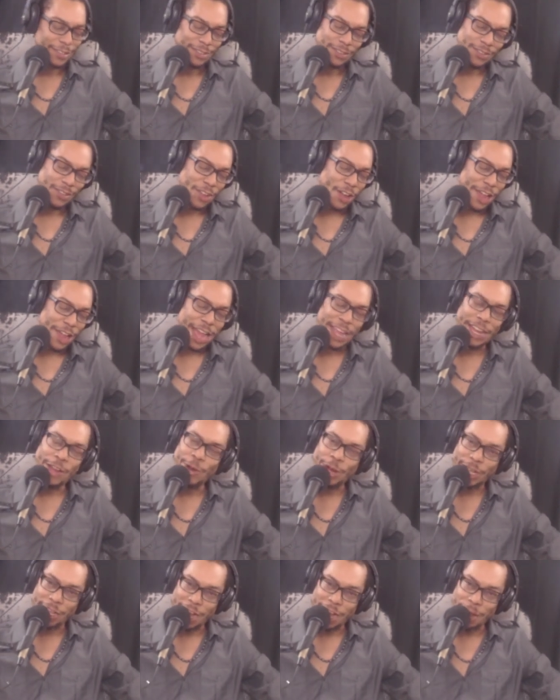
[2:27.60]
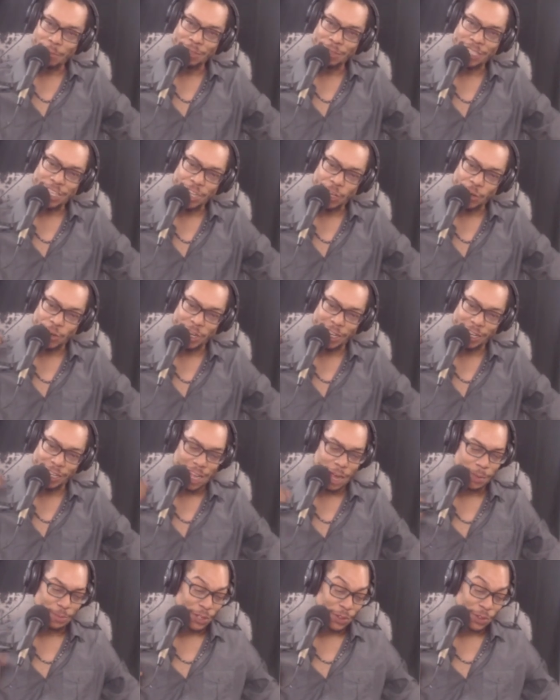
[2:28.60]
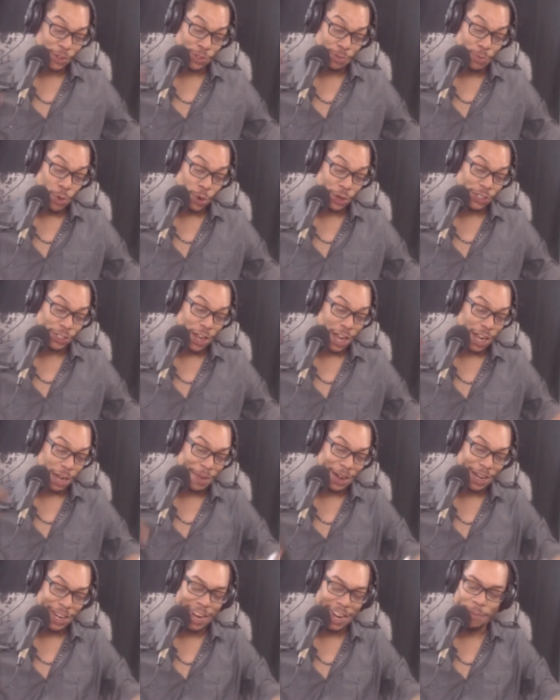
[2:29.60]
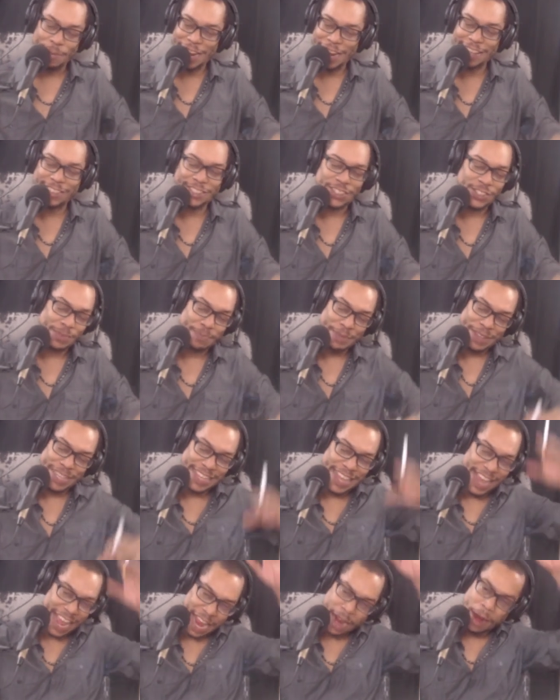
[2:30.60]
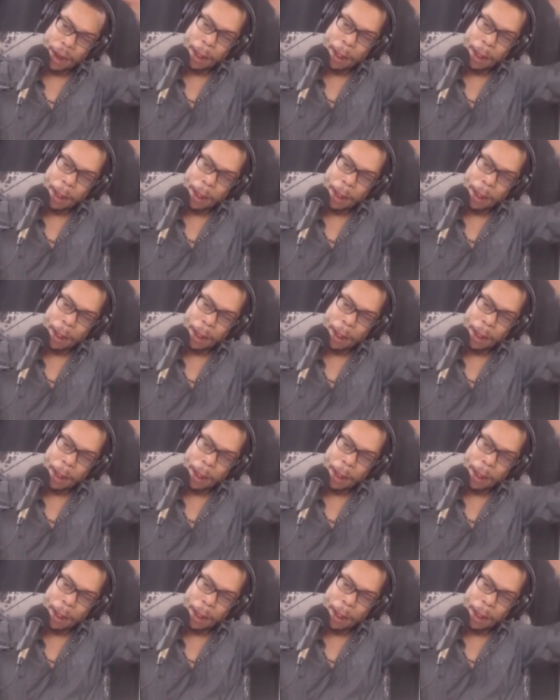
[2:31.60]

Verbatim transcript: Oh, yeah, here it comes. Here it comes. And there's more to talk about it in. But let's just begin.